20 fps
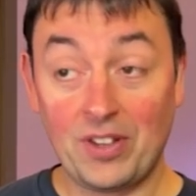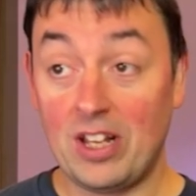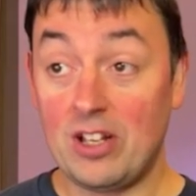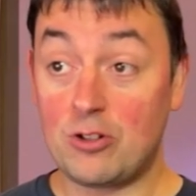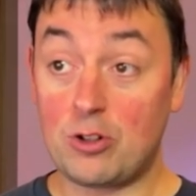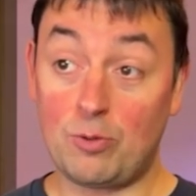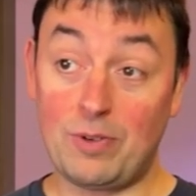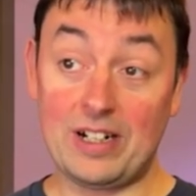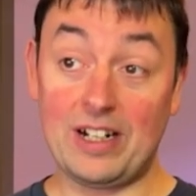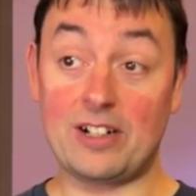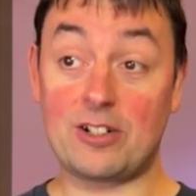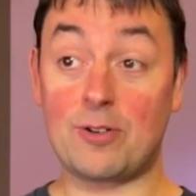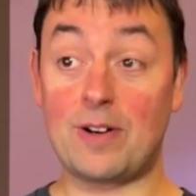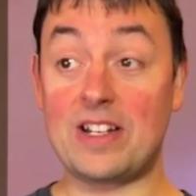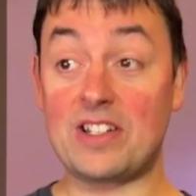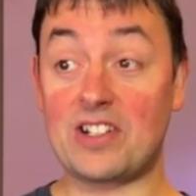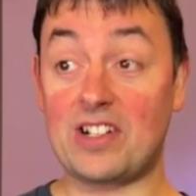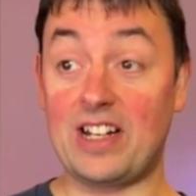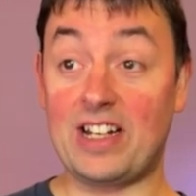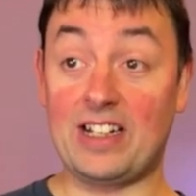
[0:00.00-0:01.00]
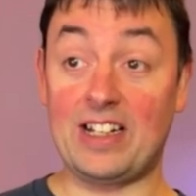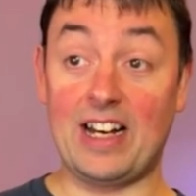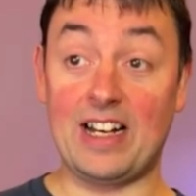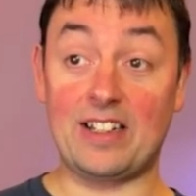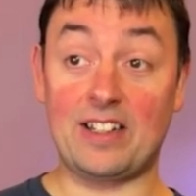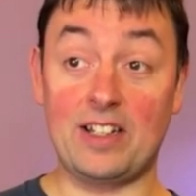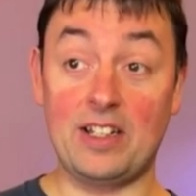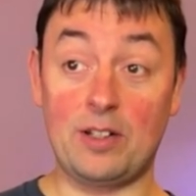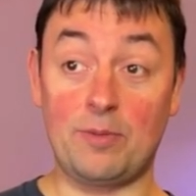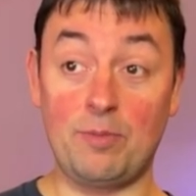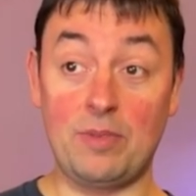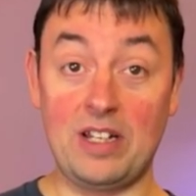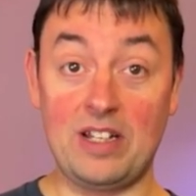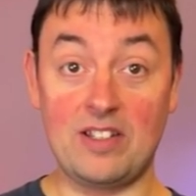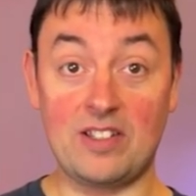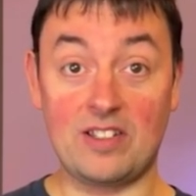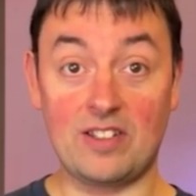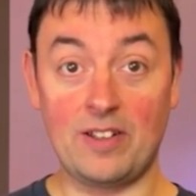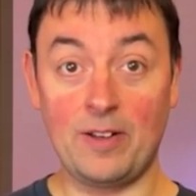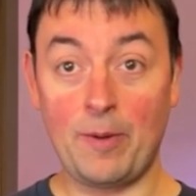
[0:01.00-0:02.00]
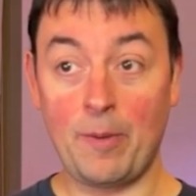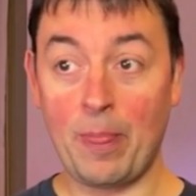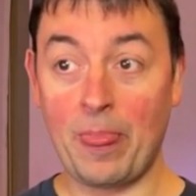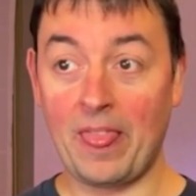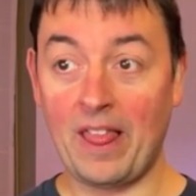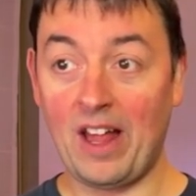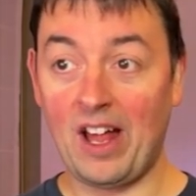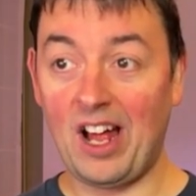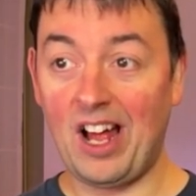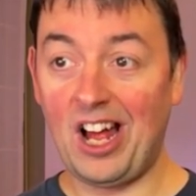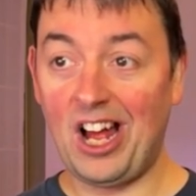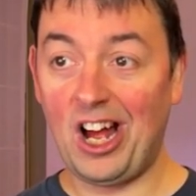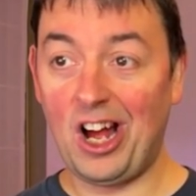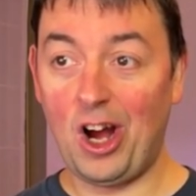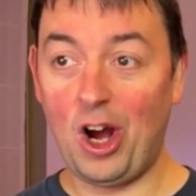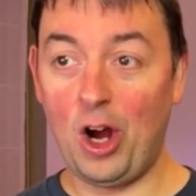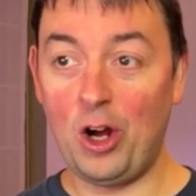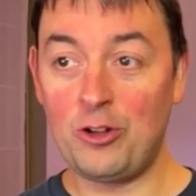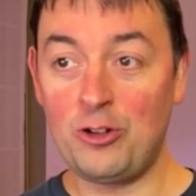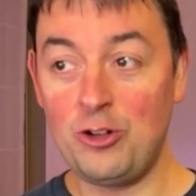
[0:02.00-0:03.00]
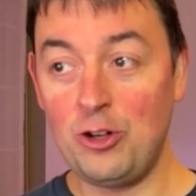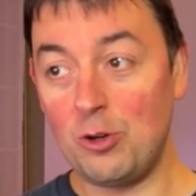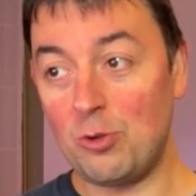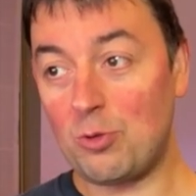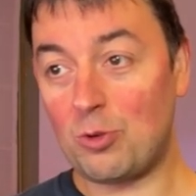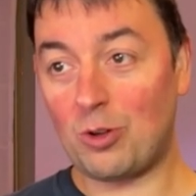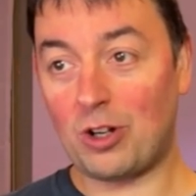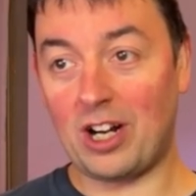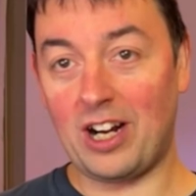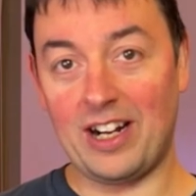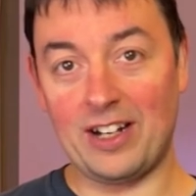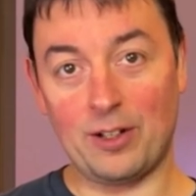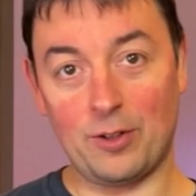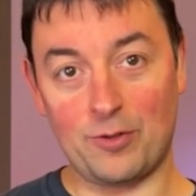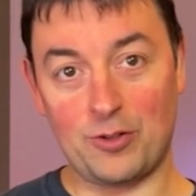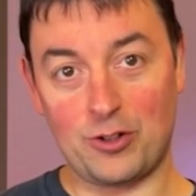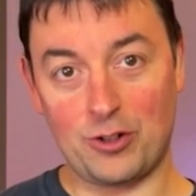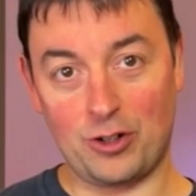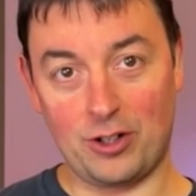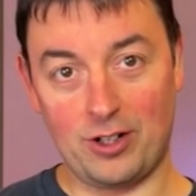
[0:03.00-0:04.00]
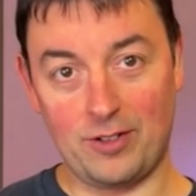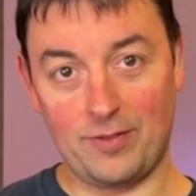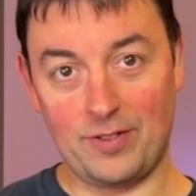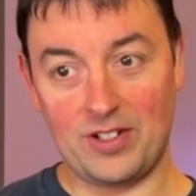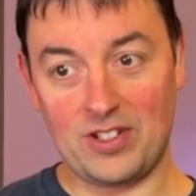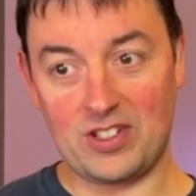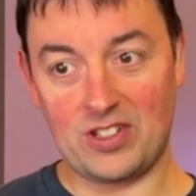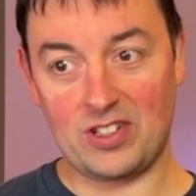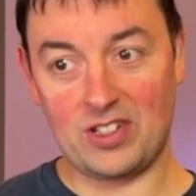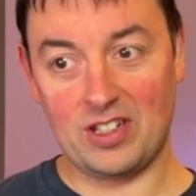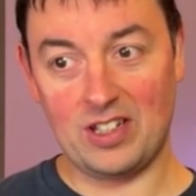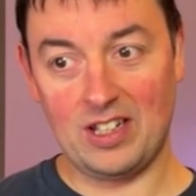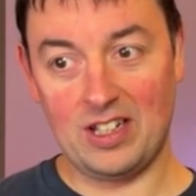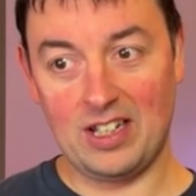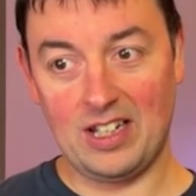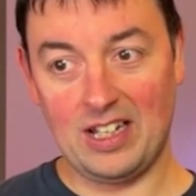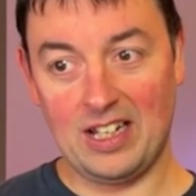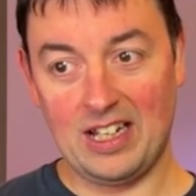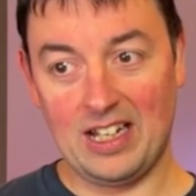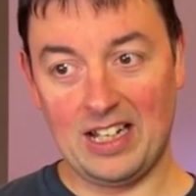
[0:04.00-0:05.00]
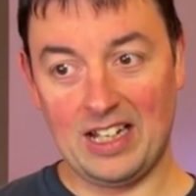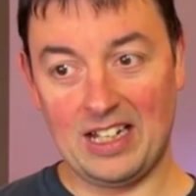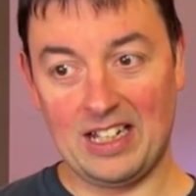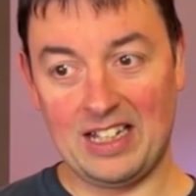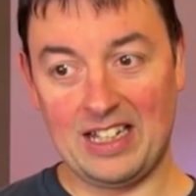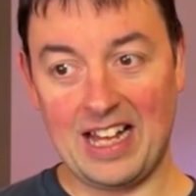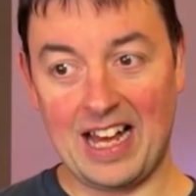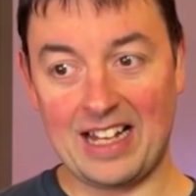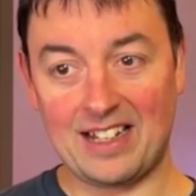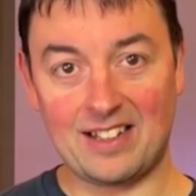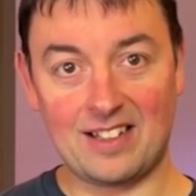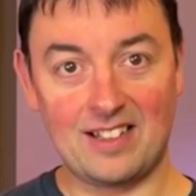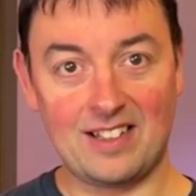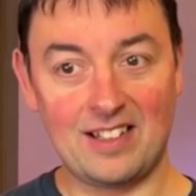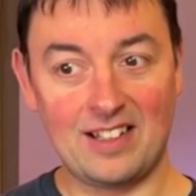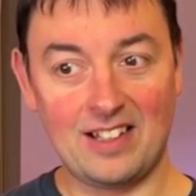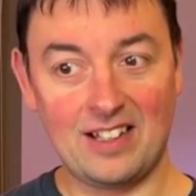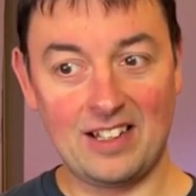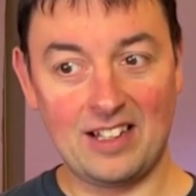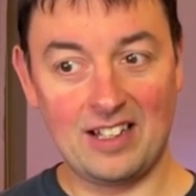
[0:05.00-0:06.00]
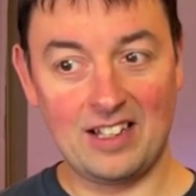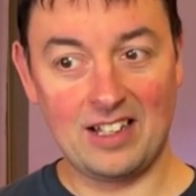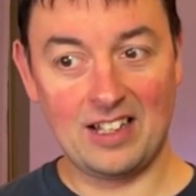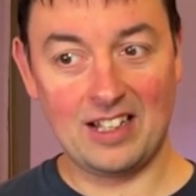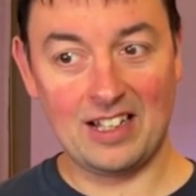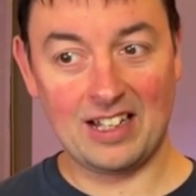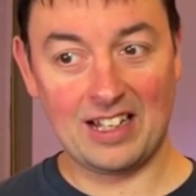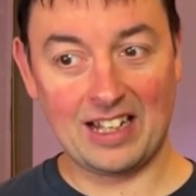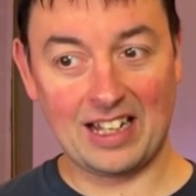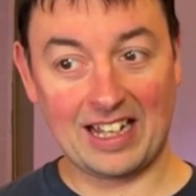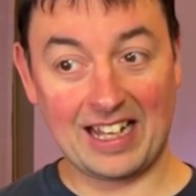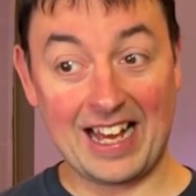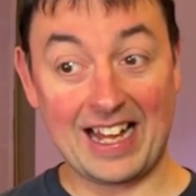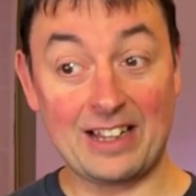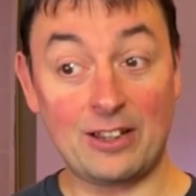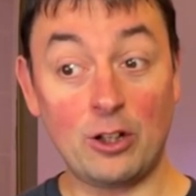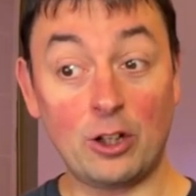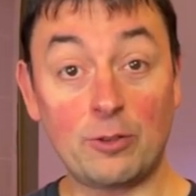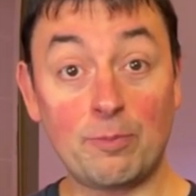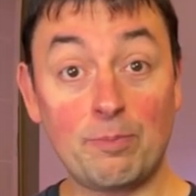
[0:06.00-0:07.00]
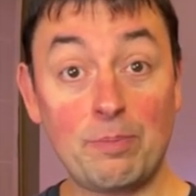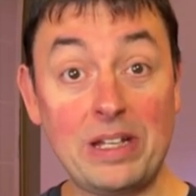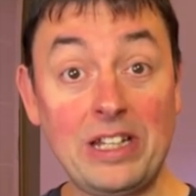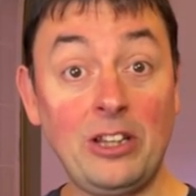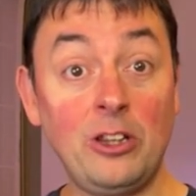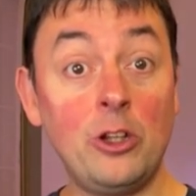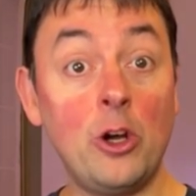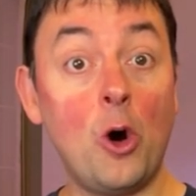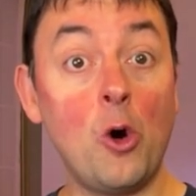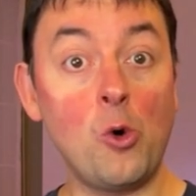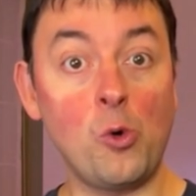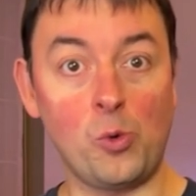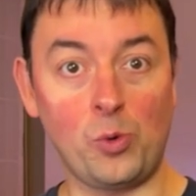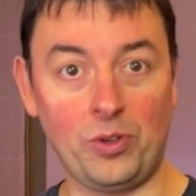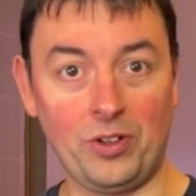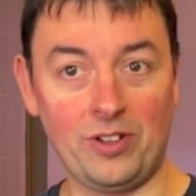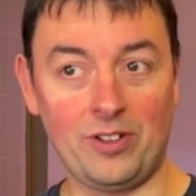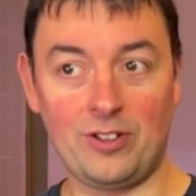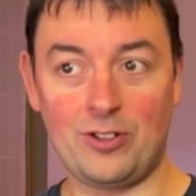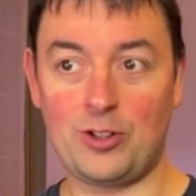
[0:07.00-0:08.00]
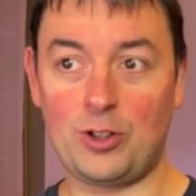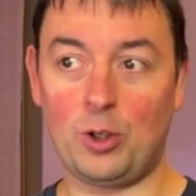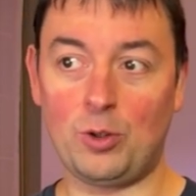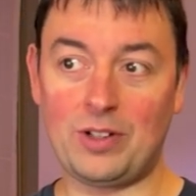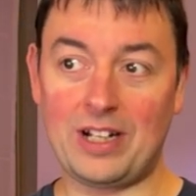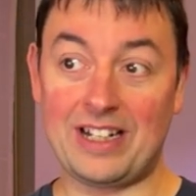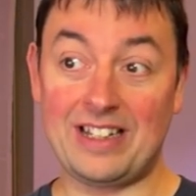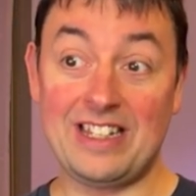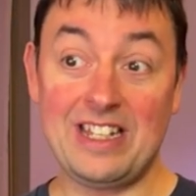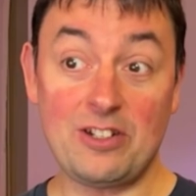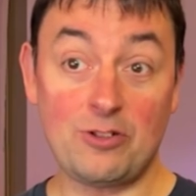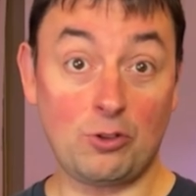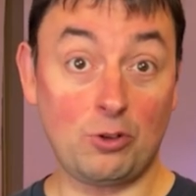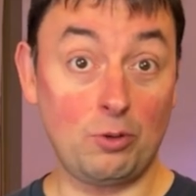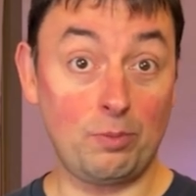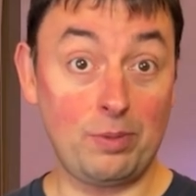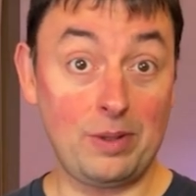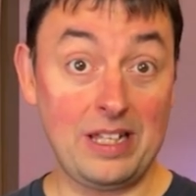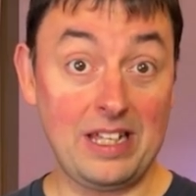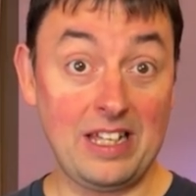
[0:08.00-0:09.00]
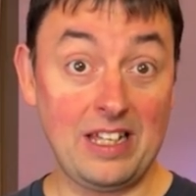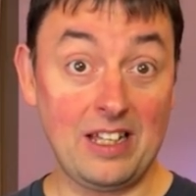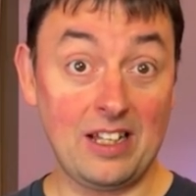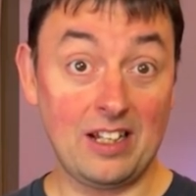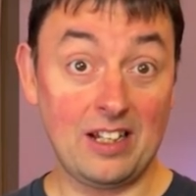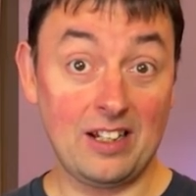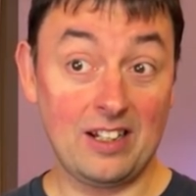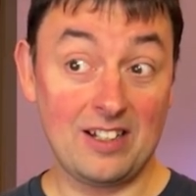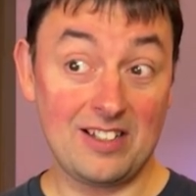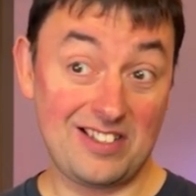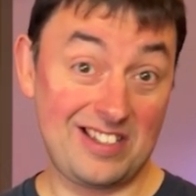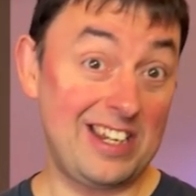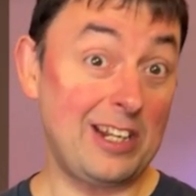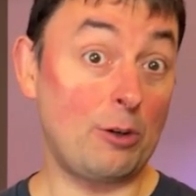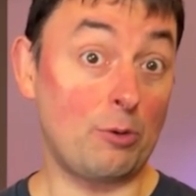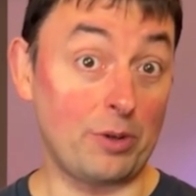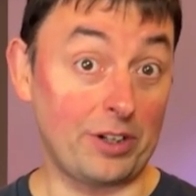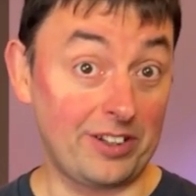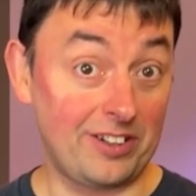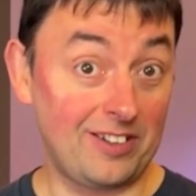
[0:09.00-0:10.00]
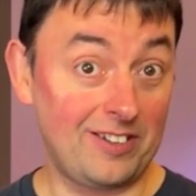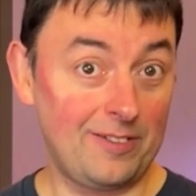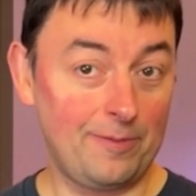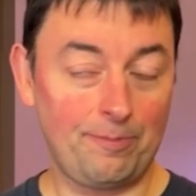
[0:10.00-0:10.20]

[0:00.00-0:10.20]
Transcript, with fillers: So when I translate that, it means a new kind of service that cannot be known, so that needs to be secret.